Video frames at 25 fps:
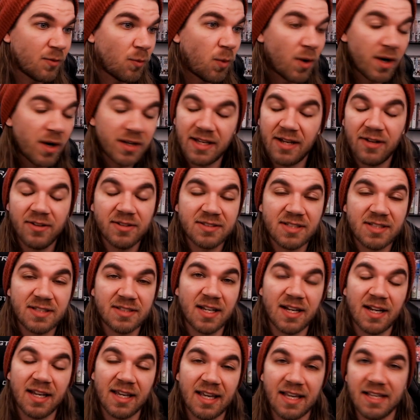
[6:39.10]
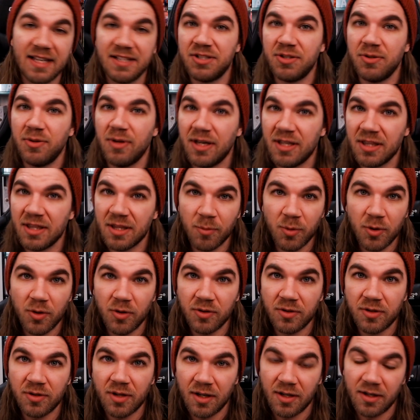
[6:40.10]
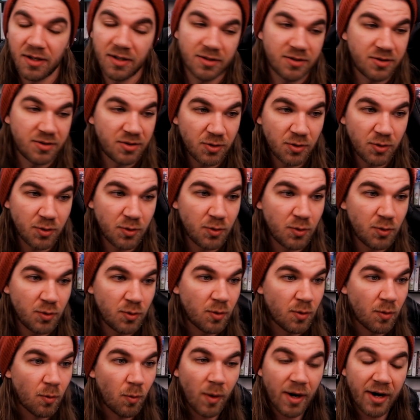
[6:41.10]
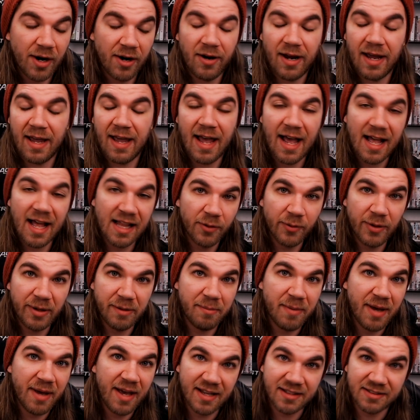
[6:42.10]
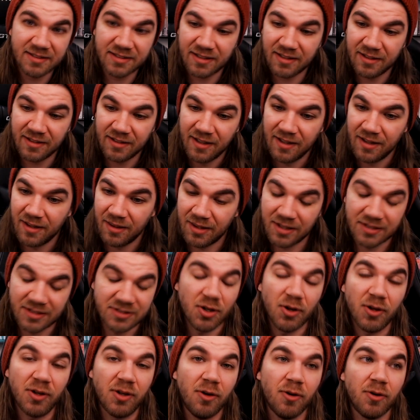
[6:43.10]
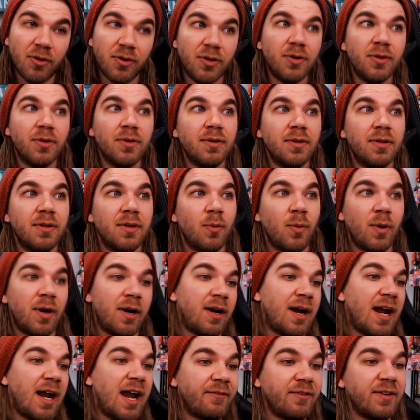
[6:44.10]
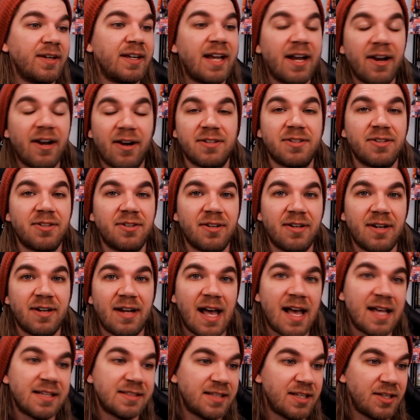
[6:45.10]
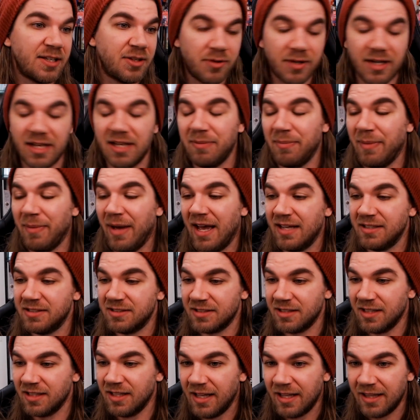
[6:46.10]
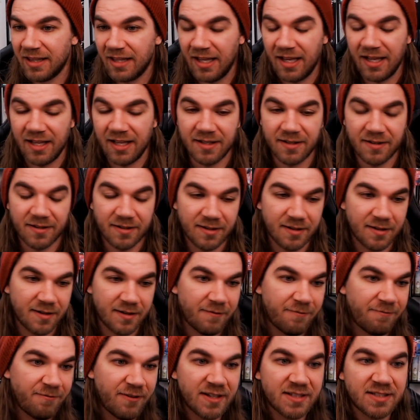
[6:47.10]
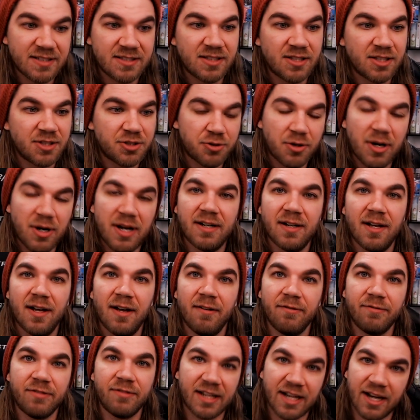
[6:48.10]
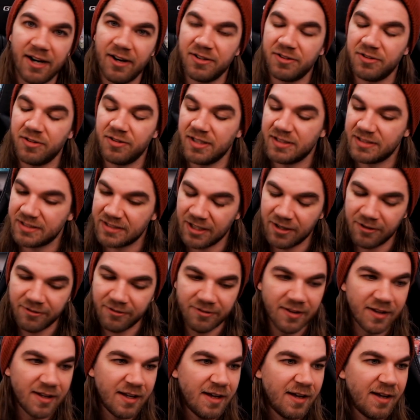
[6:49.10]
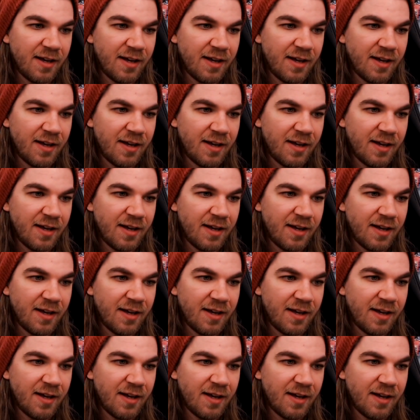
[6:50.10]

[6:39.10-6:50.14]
what else is going to get you in the mood to wear a Halloween mask than Tokyo Ghoul, where every character has a unique mask that fits the trait of the character itself.